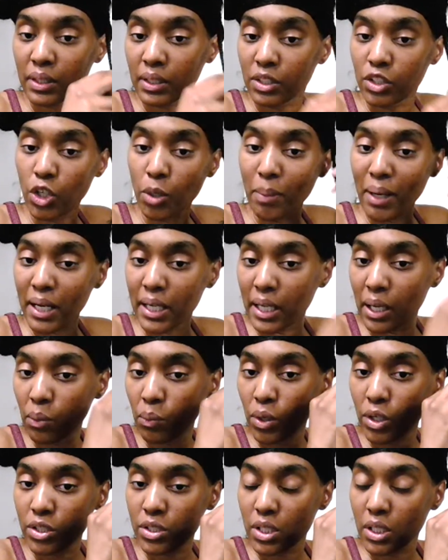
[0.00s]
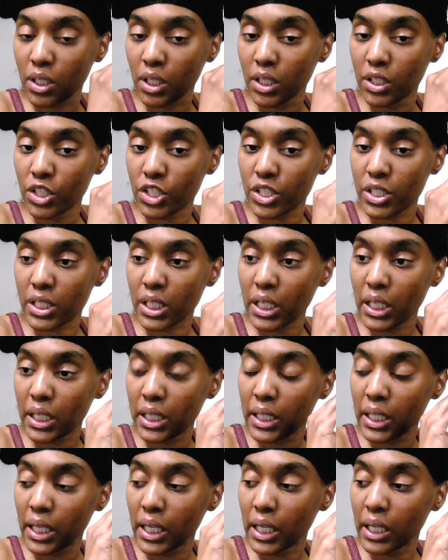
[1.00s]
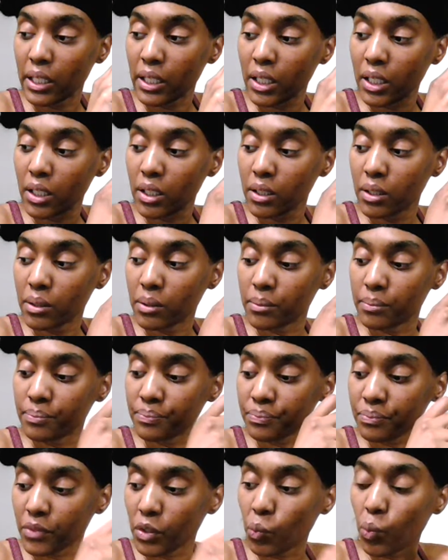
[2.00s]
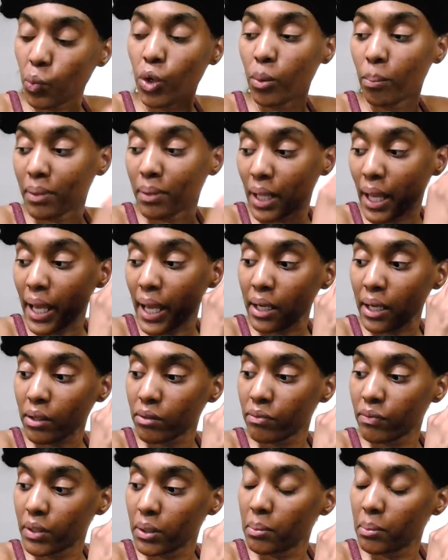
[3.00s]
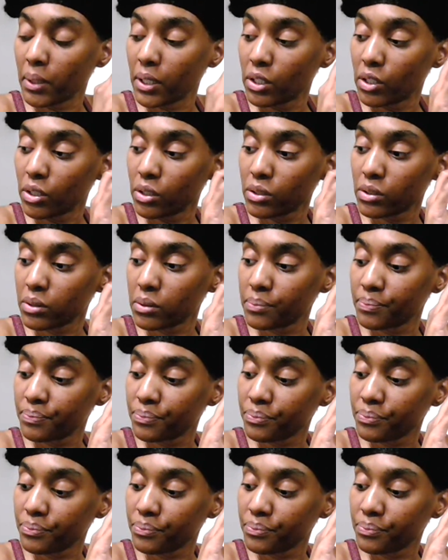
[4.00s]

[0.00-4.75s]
Nobody at work is going to understand that. Well, black females,